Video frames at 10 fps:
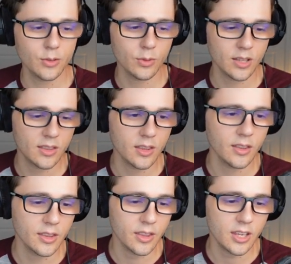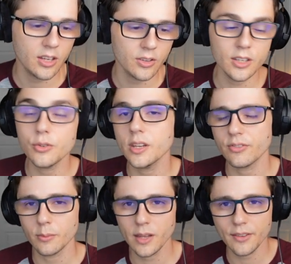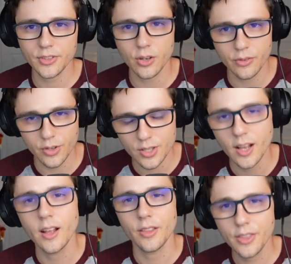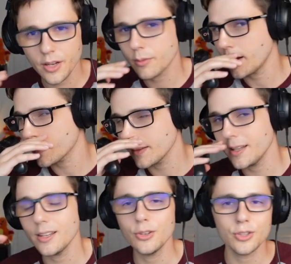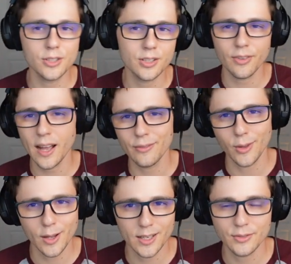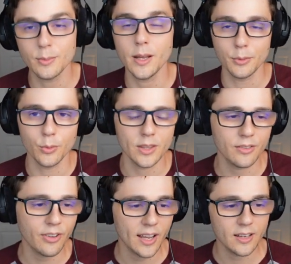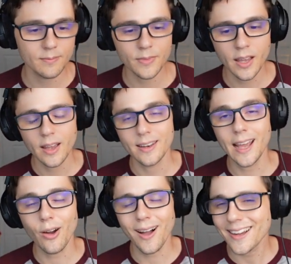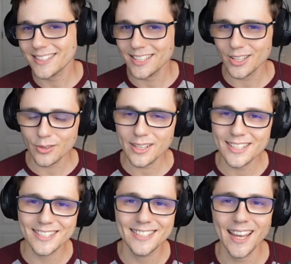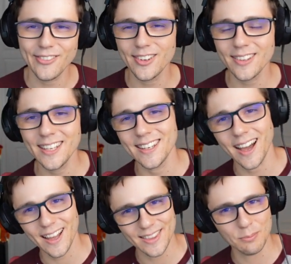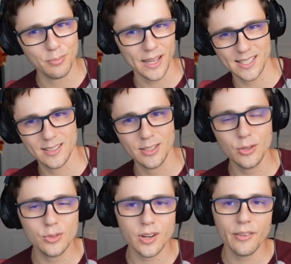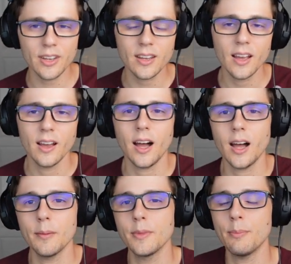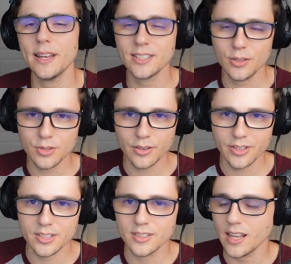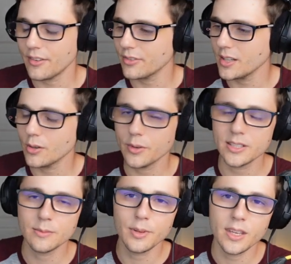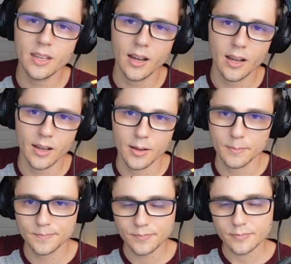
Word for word: with the healing you get from leftovers, theoretically, you should survive long enough to be able to win the fight. Now, Octillery is definitely not the best user of it. Um, the best user of it's definitely going to be... Um,